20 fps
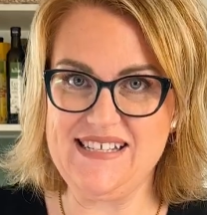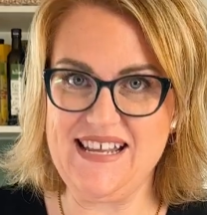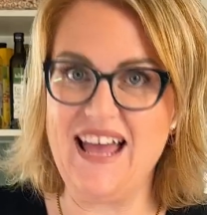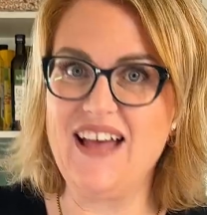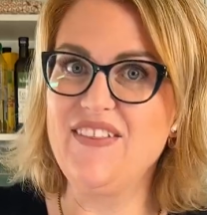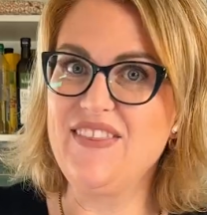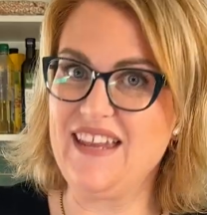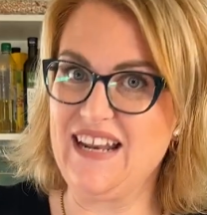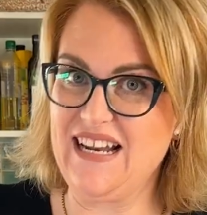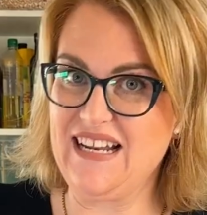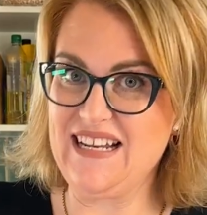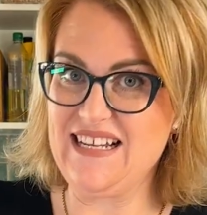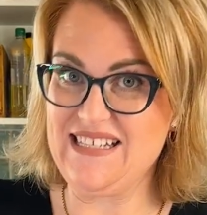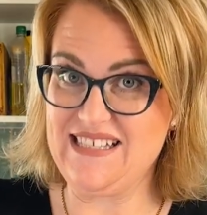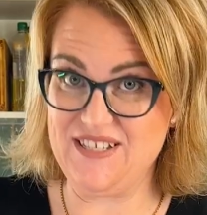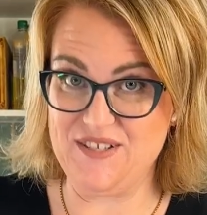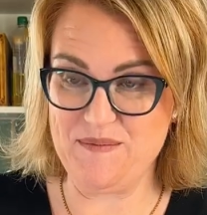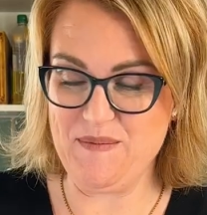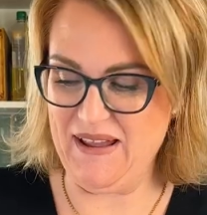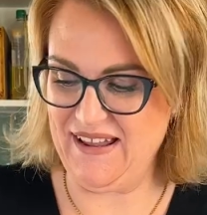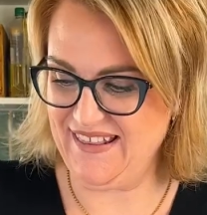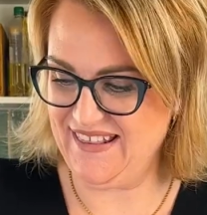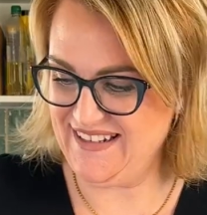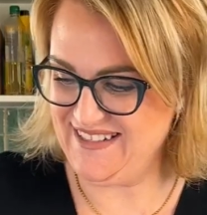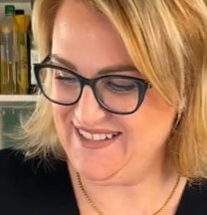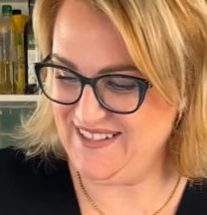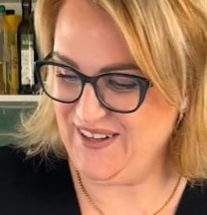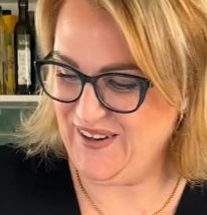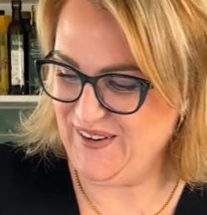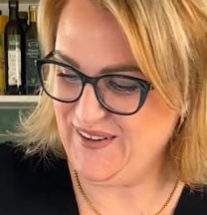out than it is to make
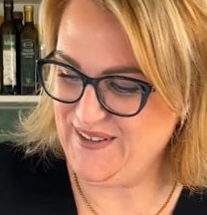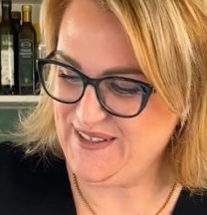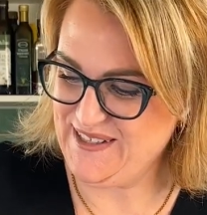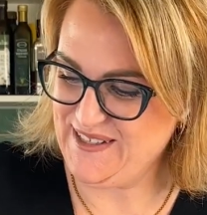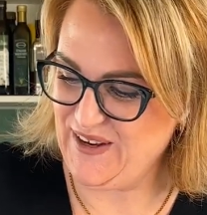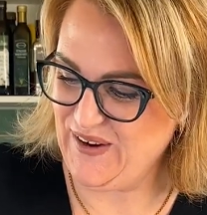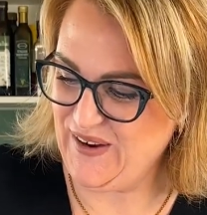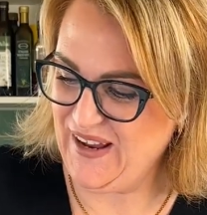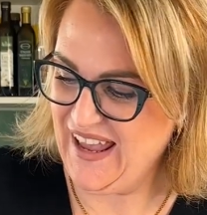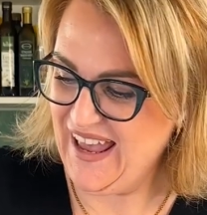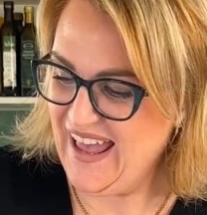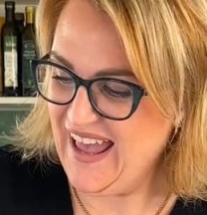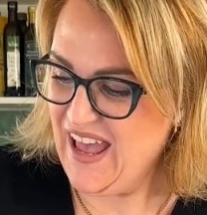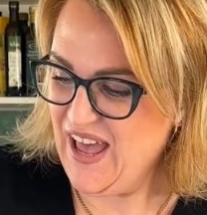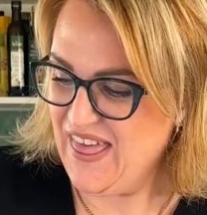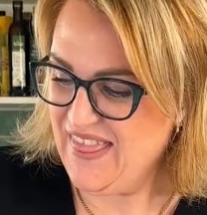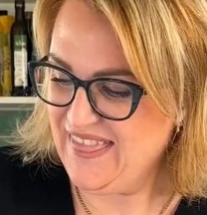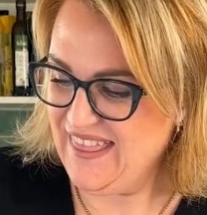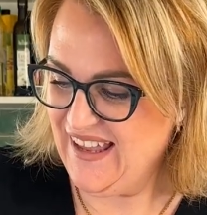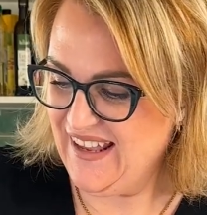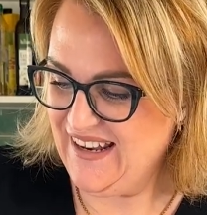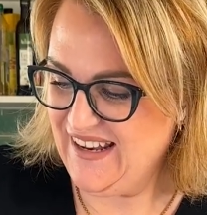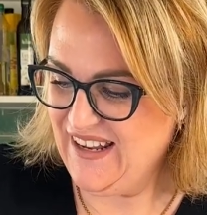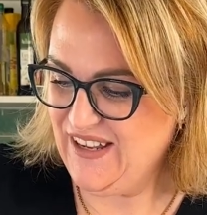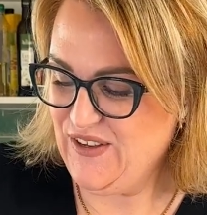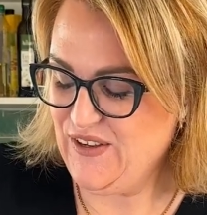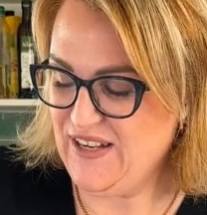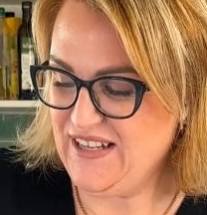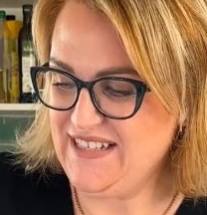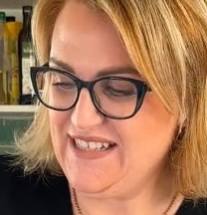this dough. So then
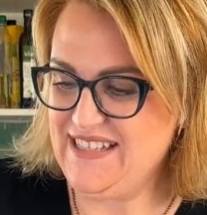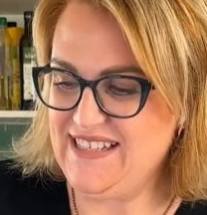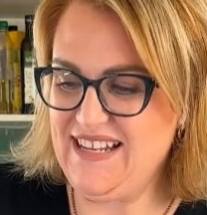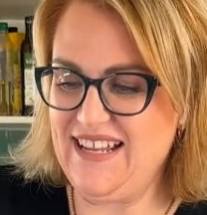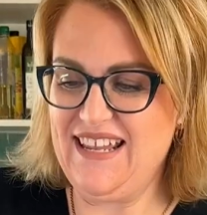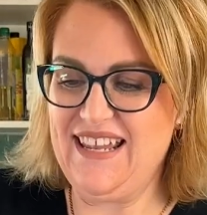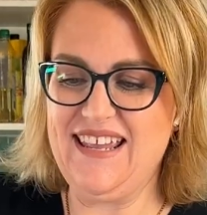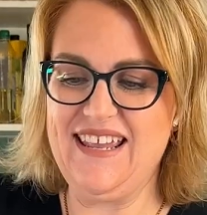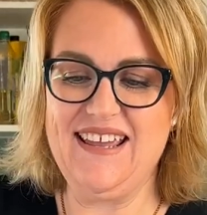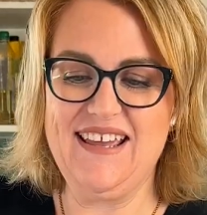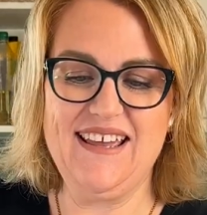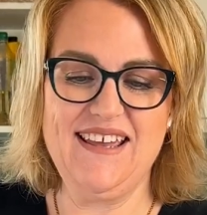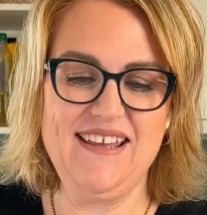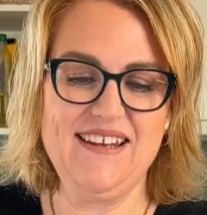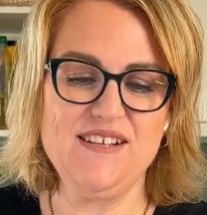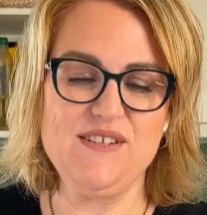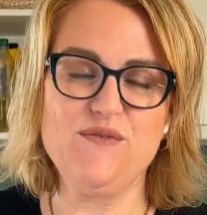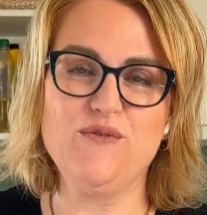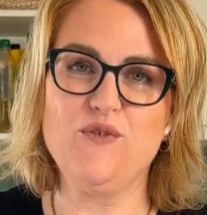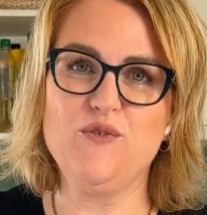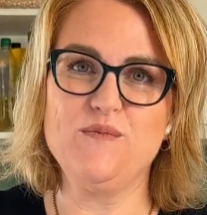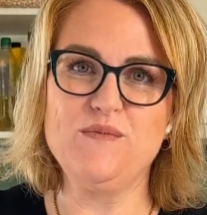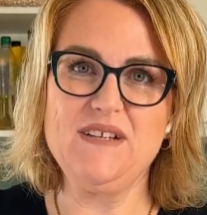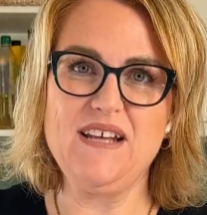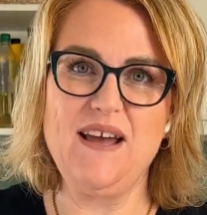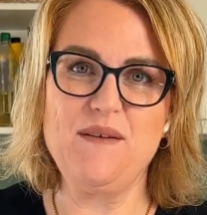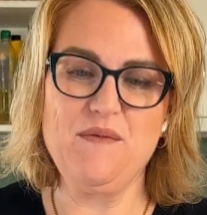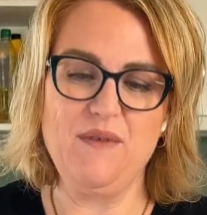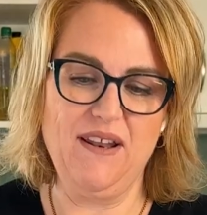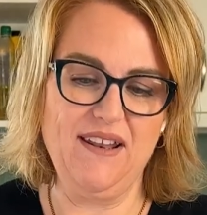you can see here it has formed
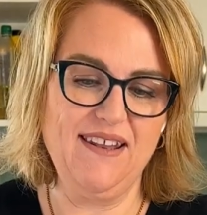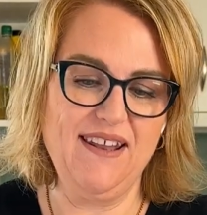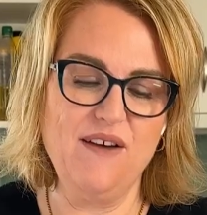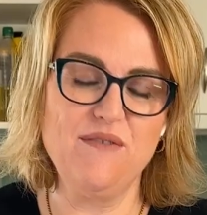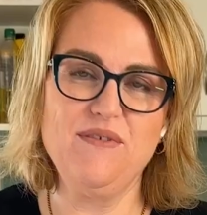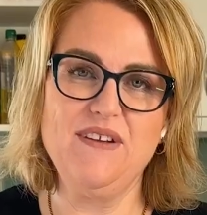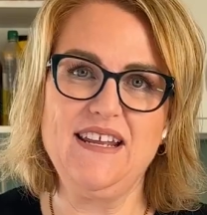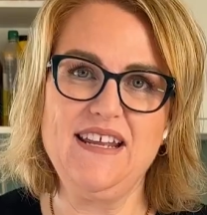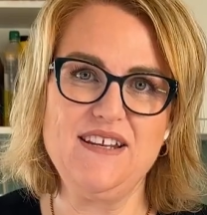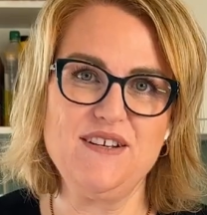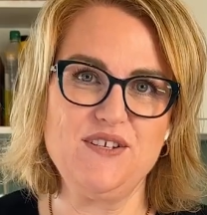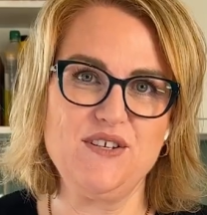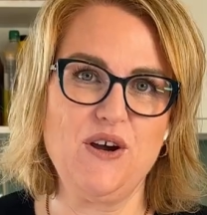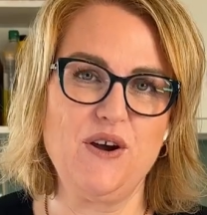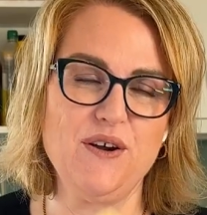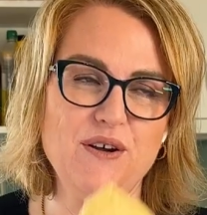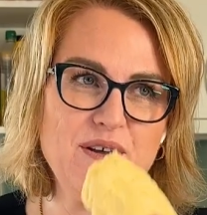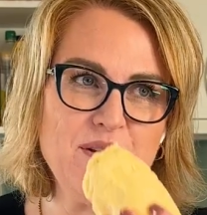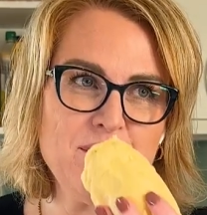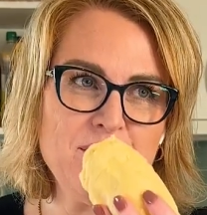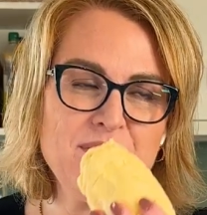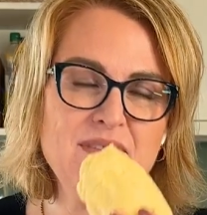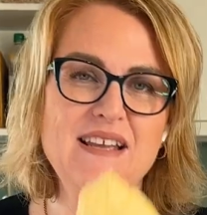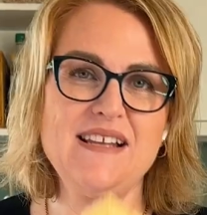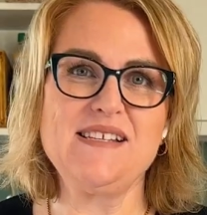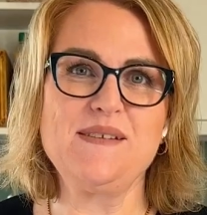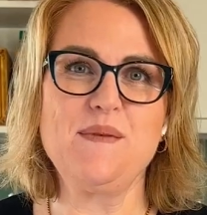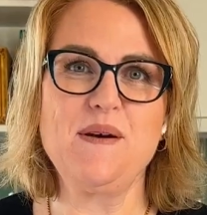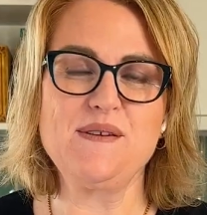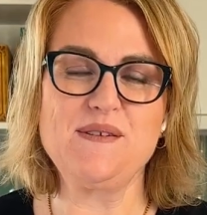a lovely dough.
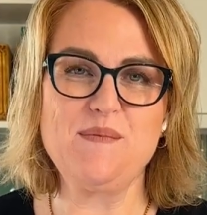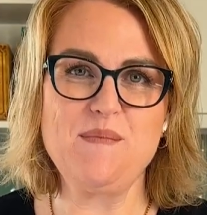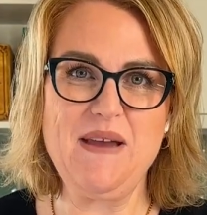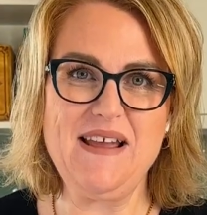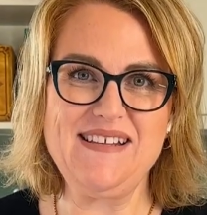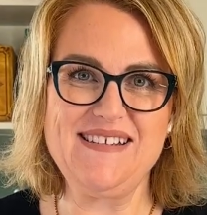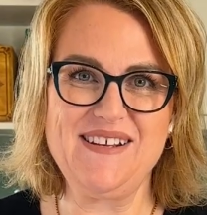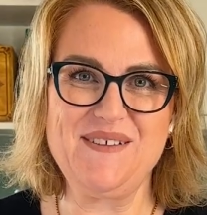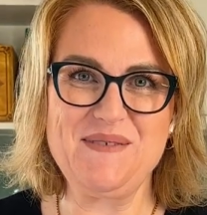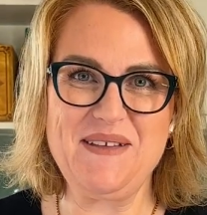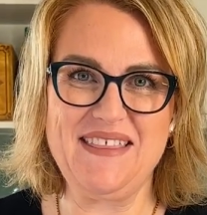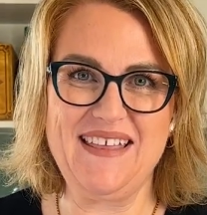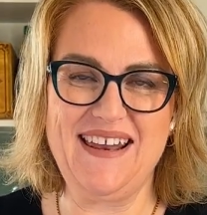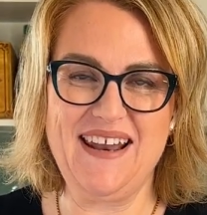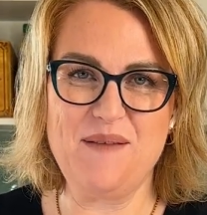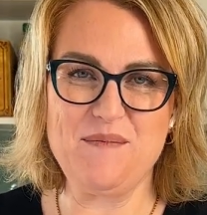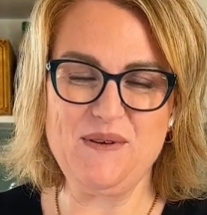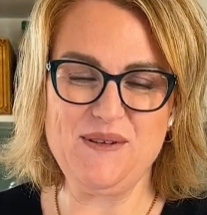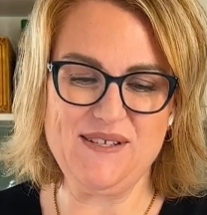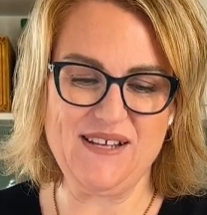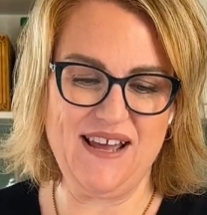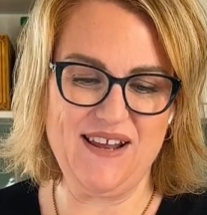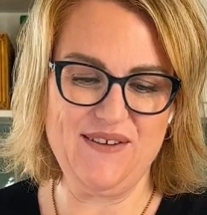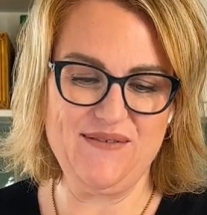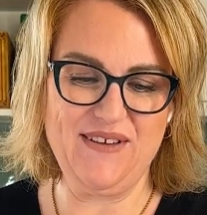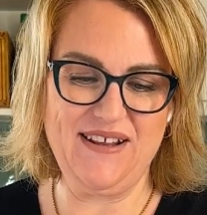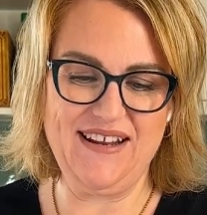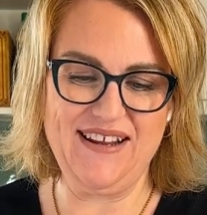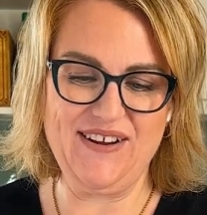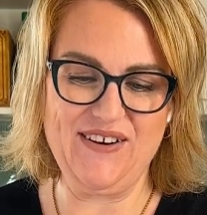It smells amazing with that apple cider
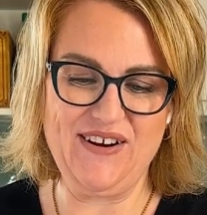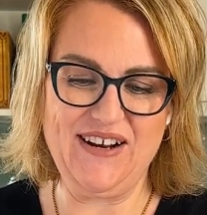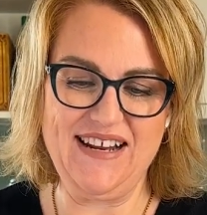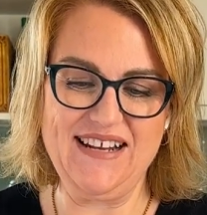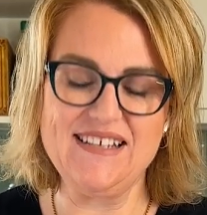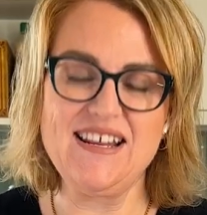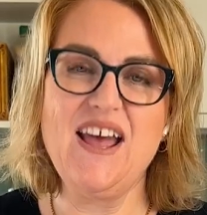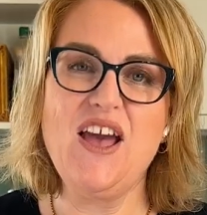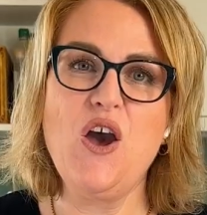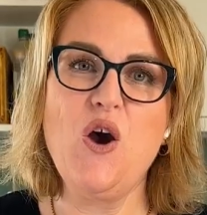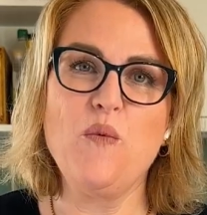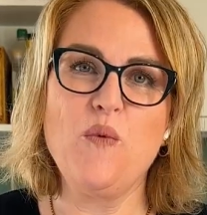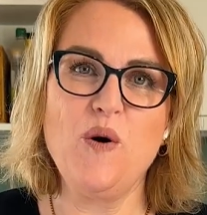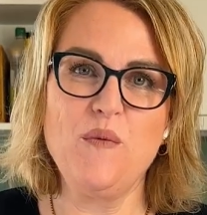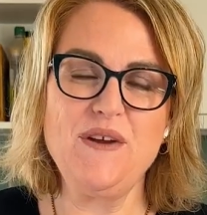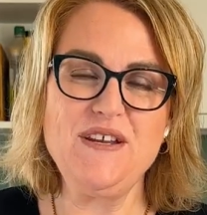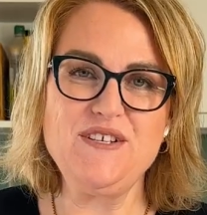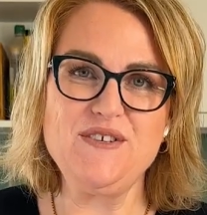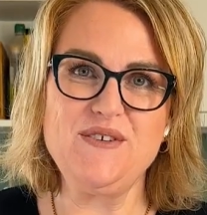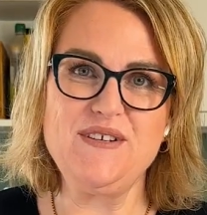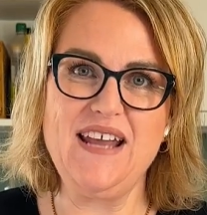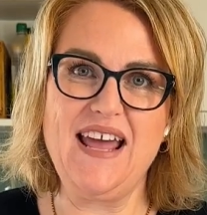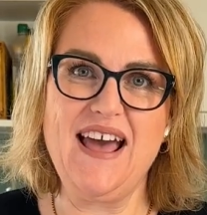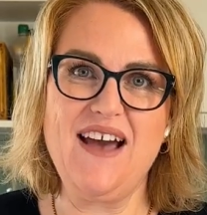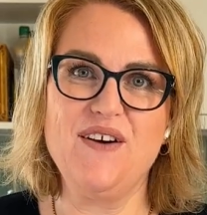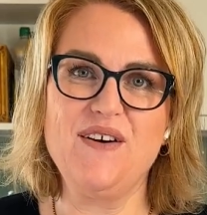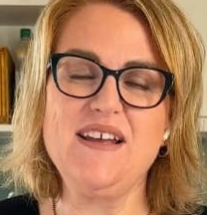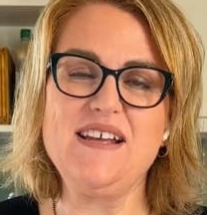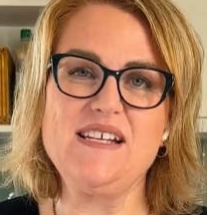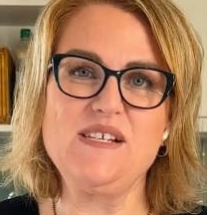vinegar in it. What we do
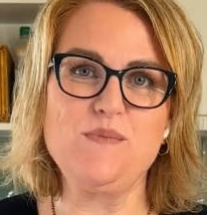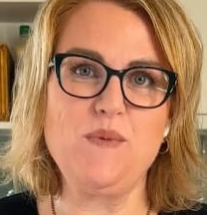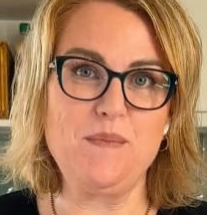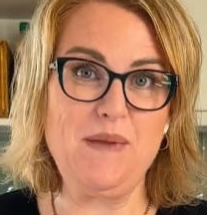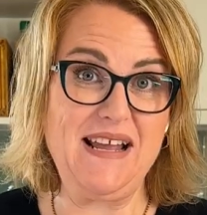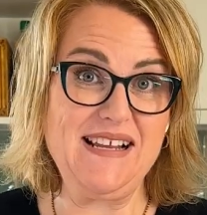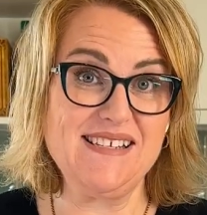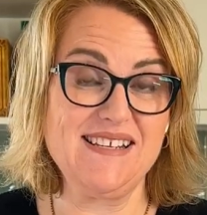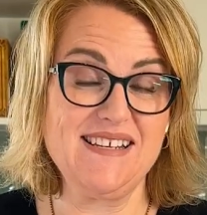now is place